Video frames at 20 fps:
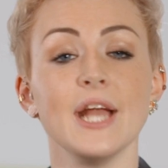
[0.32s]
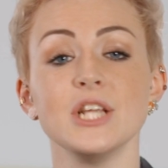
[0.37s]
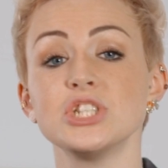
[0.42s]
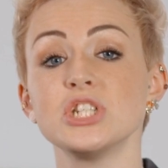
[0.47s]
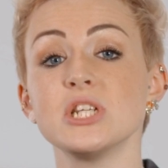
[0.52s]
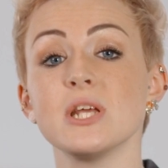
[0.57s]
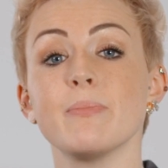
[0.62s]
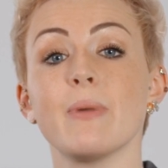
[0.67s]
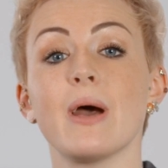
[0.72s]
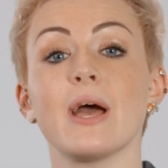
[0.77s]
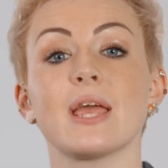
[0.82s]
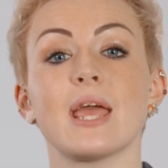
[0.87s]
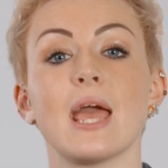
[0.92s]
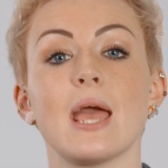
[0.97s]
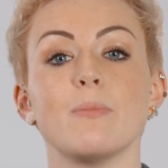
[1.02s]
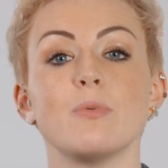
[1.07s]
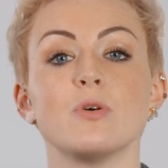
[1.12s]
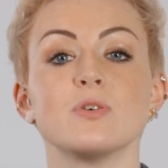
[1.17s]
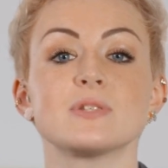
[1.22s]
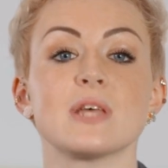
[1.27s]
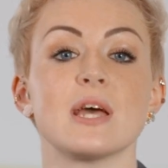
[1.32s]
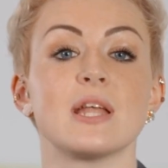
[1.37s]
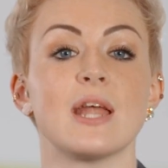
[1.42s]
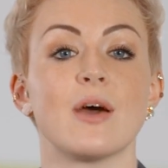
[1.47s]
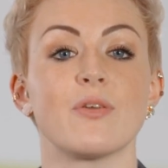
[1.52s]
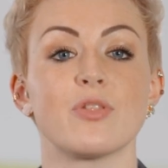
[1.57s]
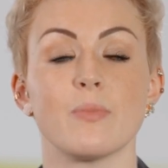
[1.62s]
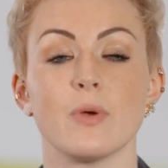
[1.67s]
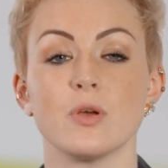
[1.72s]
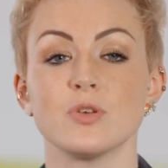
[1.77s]
HDMI cables are
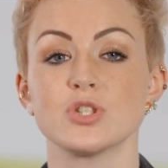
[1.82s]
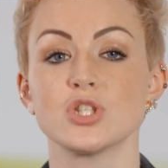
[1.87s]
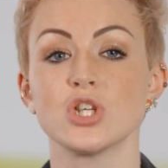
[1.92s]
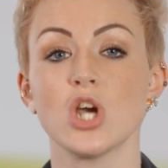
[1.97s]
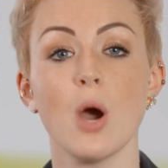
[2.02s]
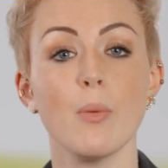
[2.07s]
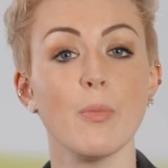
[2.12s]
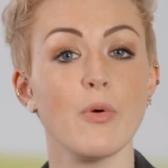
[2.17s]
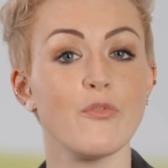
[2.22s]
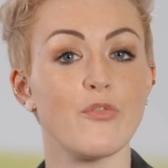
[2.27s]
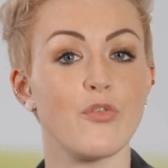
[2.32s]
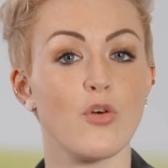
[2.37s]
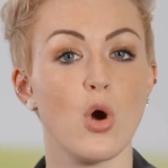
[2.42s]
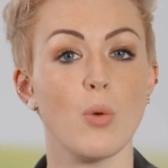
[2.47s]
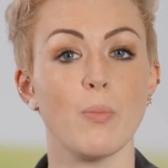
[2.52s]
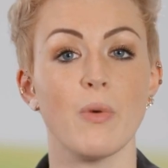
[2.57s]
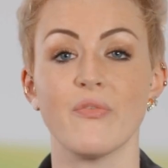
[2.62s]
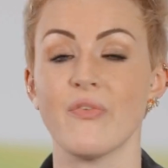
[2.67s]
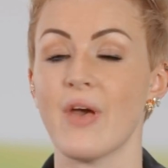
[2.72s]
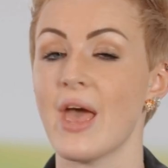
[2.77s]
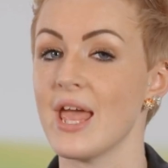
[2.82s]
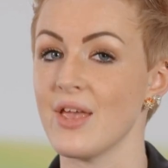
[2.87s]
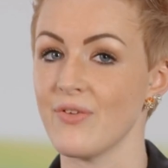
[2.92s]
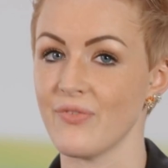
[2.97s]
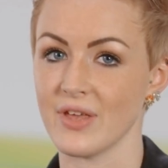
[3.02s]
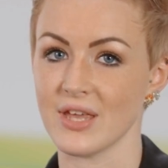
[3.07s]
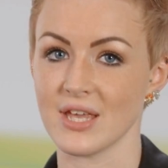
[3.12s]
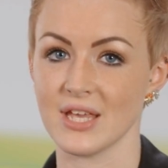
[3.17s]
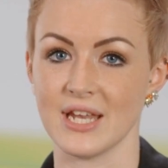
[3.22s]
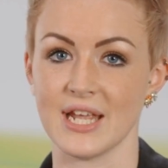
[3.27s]
now the most common form of
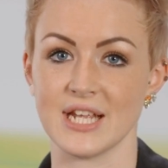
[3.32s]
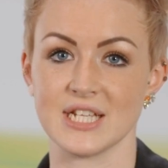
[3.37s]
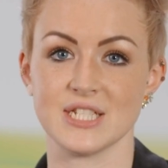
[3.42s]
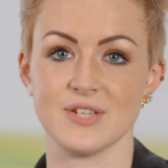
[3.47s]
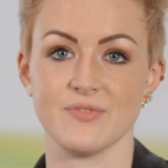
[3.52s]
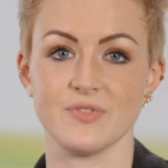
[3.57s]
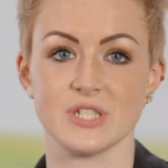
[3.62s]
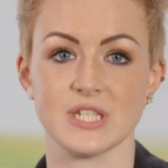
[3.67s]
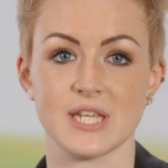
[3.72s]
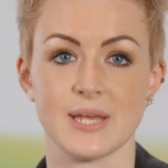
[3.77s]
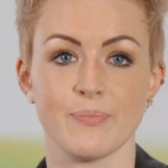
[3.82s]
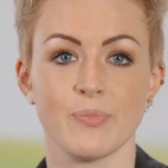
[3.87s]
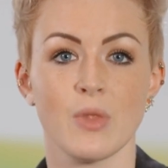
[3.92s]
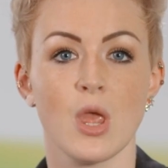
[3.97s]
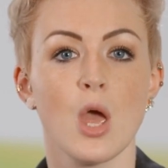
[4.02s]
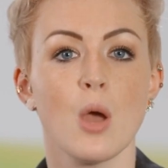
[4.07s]
AV connectivity,